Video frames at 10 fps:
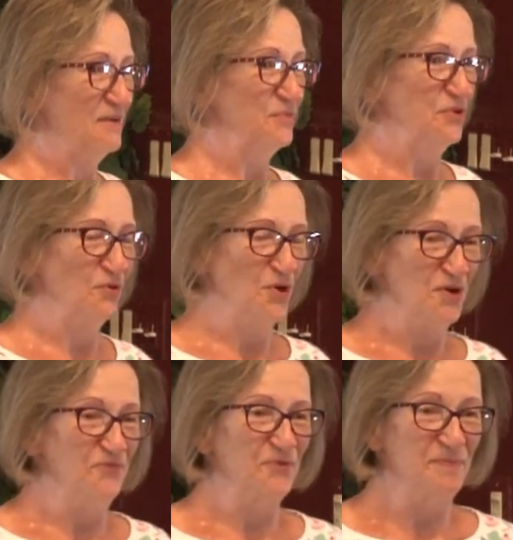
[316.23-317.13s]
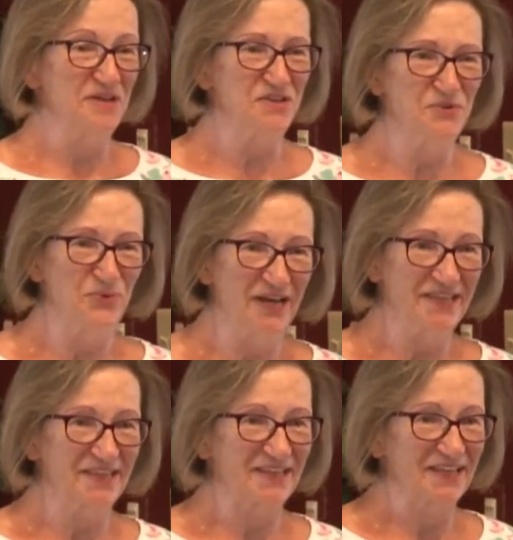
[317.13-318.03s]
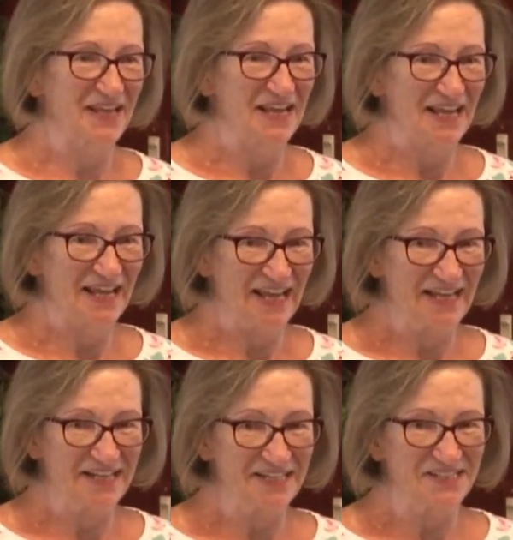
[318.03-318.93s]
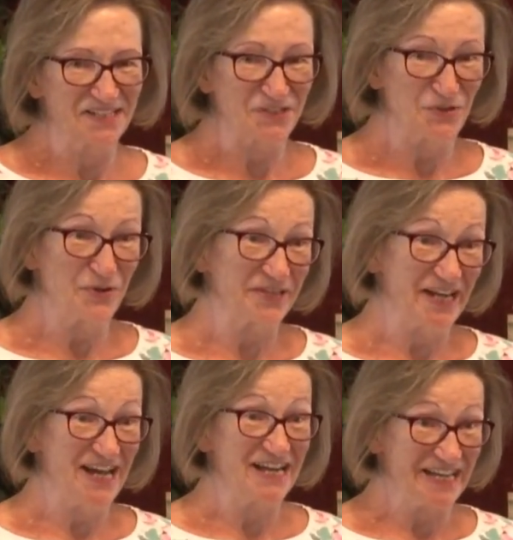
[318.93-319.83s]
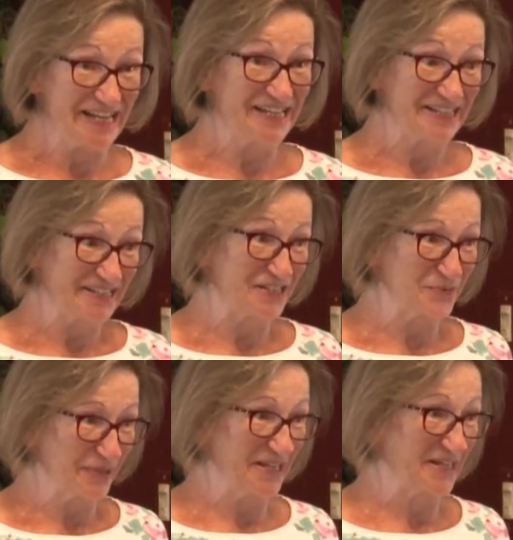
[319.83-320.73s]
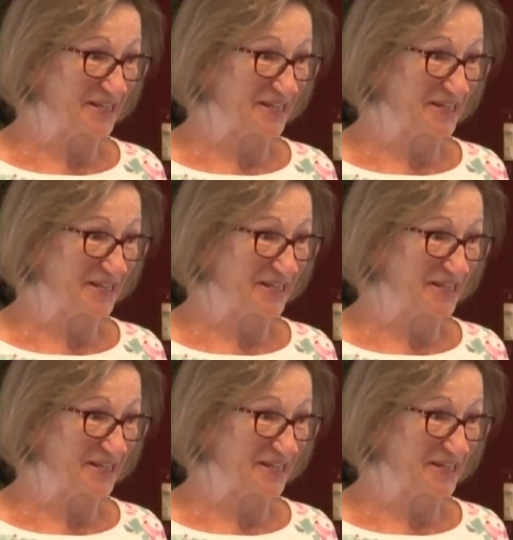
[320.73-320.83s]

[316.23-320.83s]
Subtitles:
you're all familiar with, and it's a song that I needed this week,